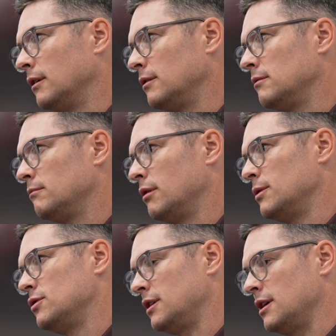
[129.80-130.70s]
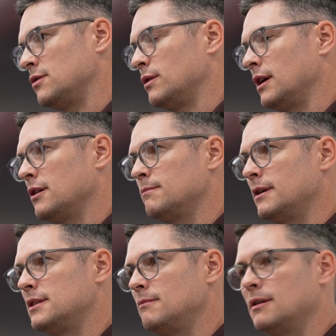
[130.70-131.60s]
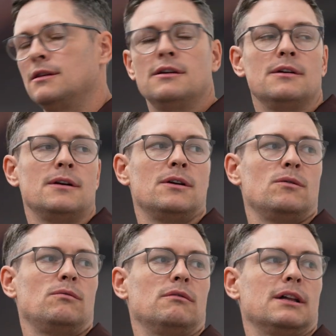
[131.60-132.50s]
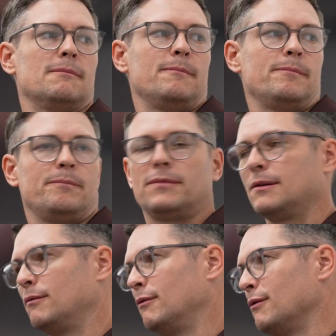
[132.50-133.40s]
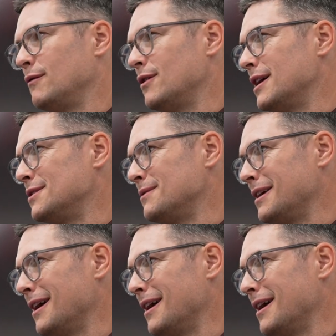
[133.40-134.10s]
our boys be, I guess, match hardened and ready, because it does take a little bit just to feel